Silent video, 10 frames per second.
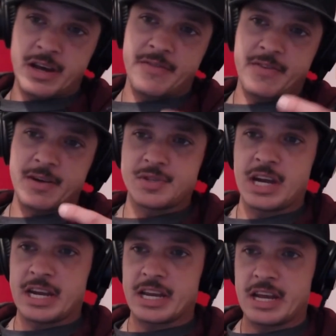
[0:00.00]
If I'm
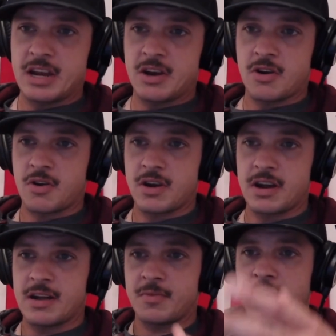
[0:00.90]
standing here and
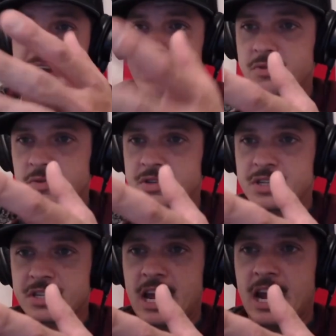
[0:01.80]
I'm lining towards
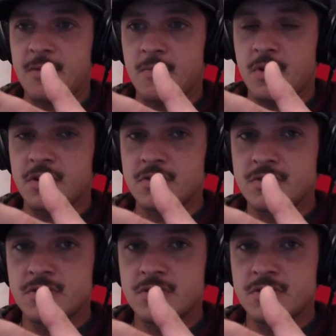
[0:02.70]
the camera,